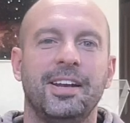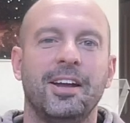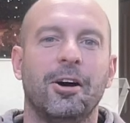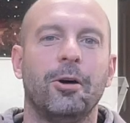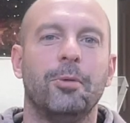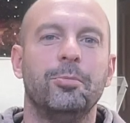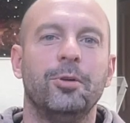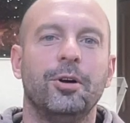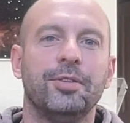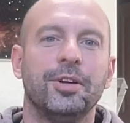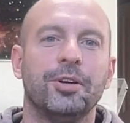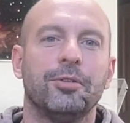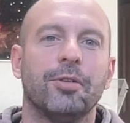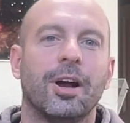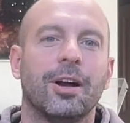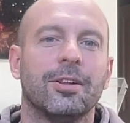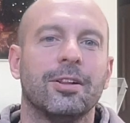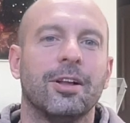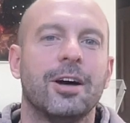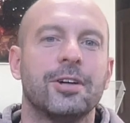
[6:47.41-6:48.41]
Now, I'm moving
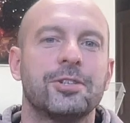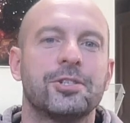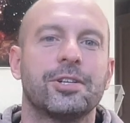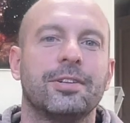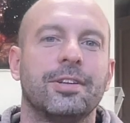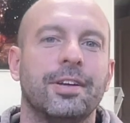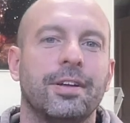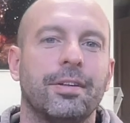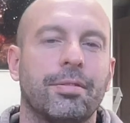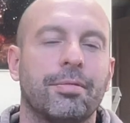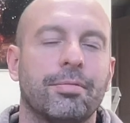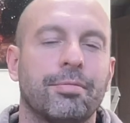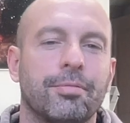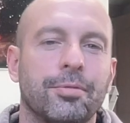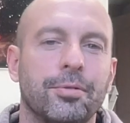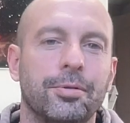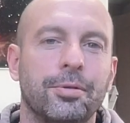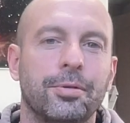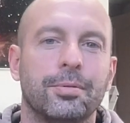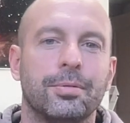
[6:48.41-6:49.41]
chronologically
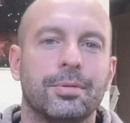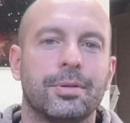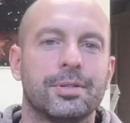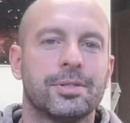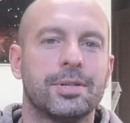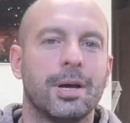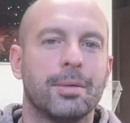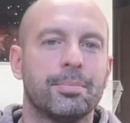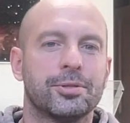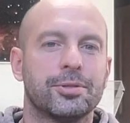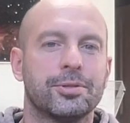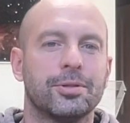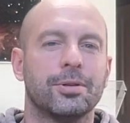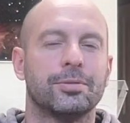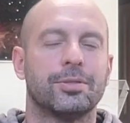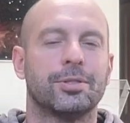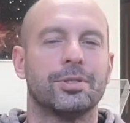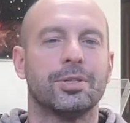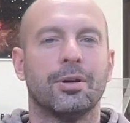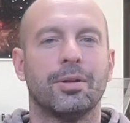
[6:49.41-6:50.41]
through this
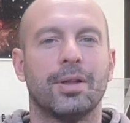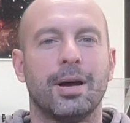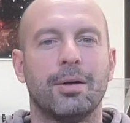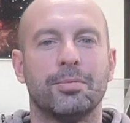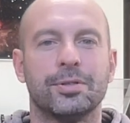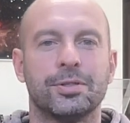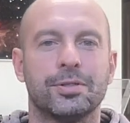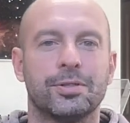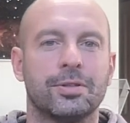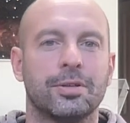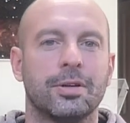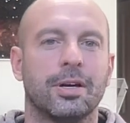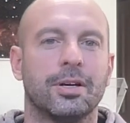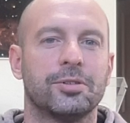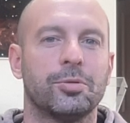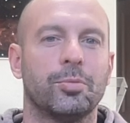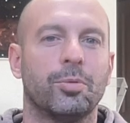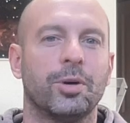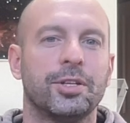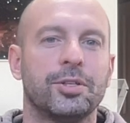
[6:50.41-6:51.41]
episode. So that was
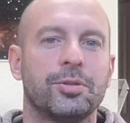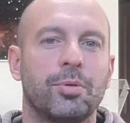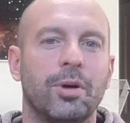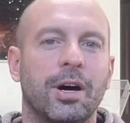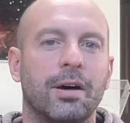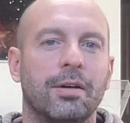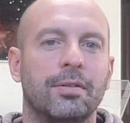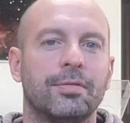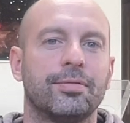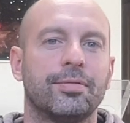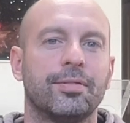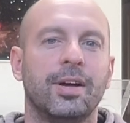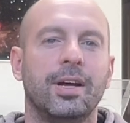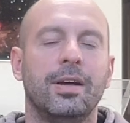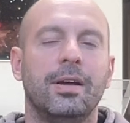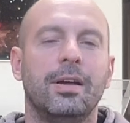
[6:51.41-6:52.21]
2012.